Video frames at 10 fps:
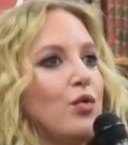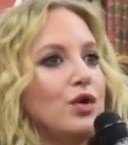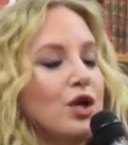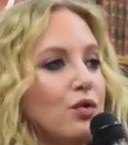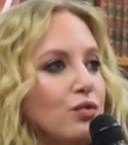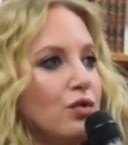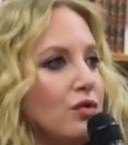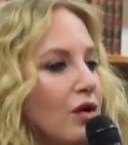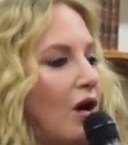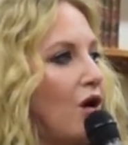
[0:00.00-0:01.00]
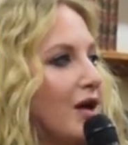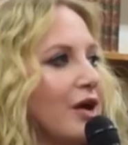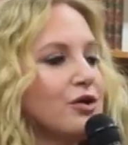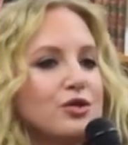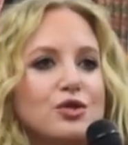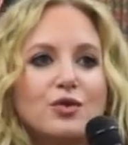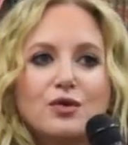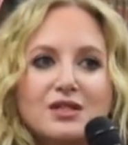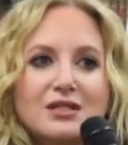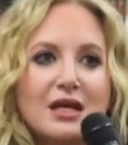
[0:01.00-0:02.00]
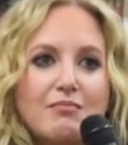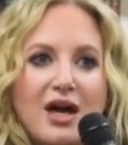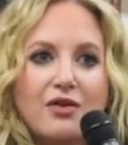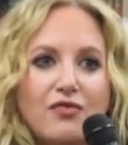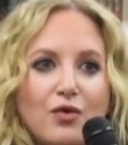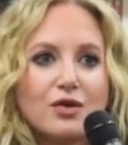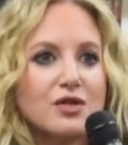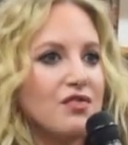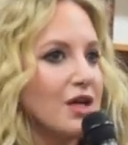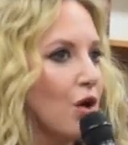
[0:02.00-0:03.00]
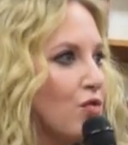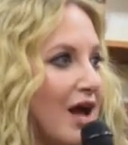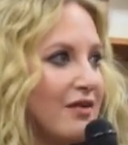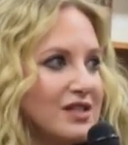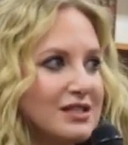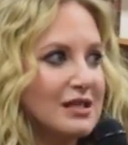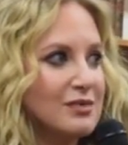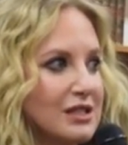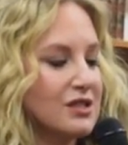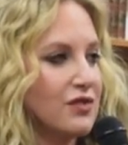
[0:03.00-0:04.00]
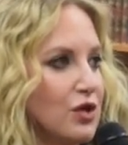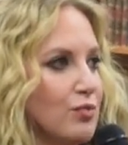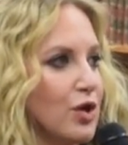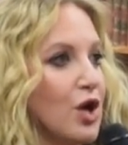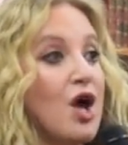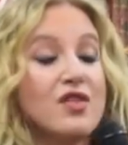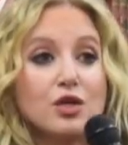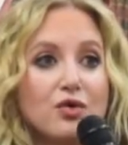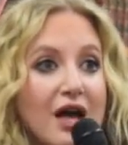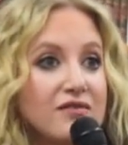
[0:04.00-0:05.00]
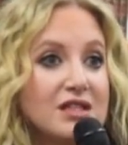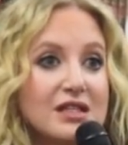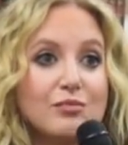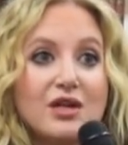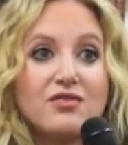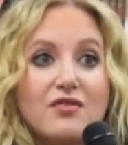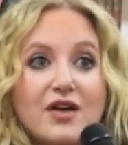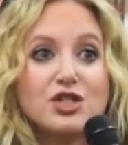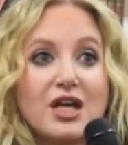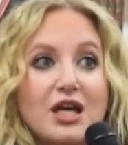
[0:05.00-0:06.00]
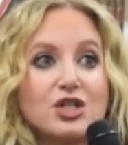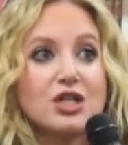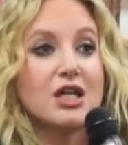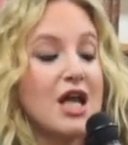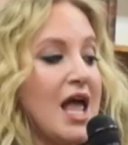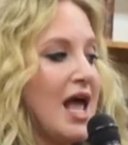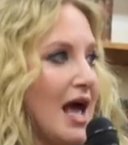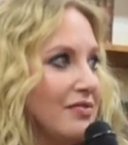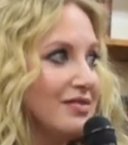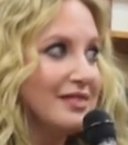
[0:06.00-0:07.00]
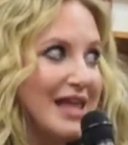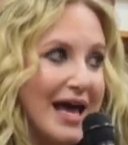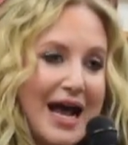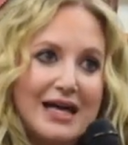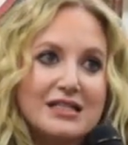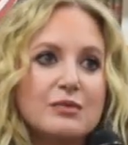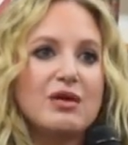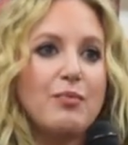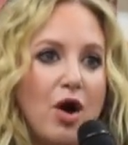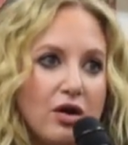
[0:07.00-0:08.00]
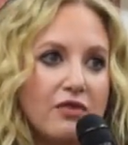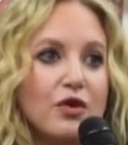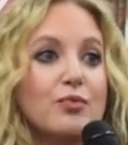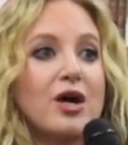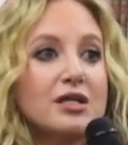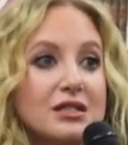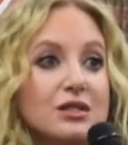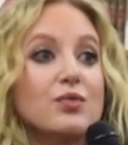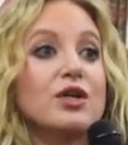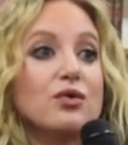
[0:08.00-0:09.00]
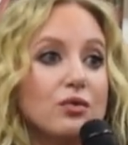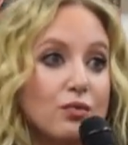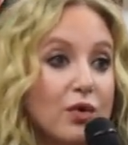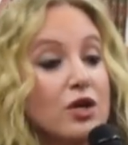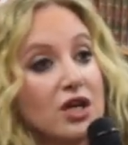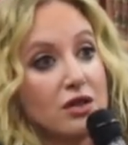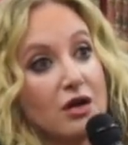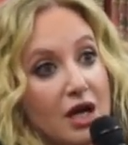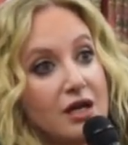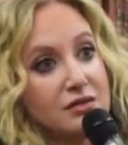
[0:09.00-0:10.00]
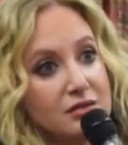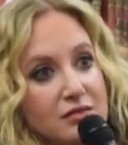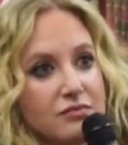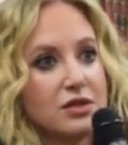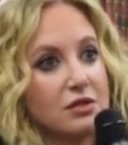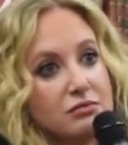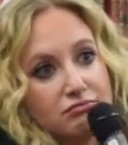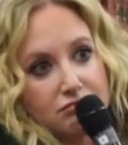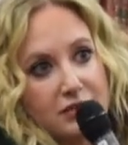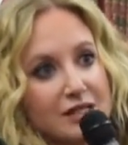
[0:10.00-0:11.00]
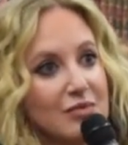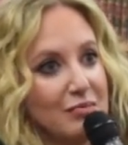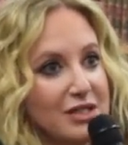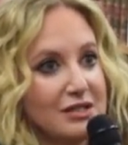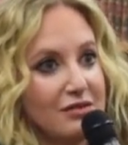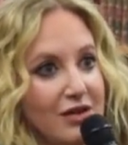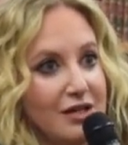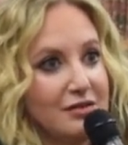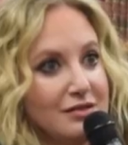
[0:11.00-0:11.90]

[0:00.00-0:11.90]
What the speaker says: You know, all characters don't use the same metaphors. They don't have the same sense of humor. They don't have the same level of education. And that has to be a part of your process when you're in their heads. So that's my best advice.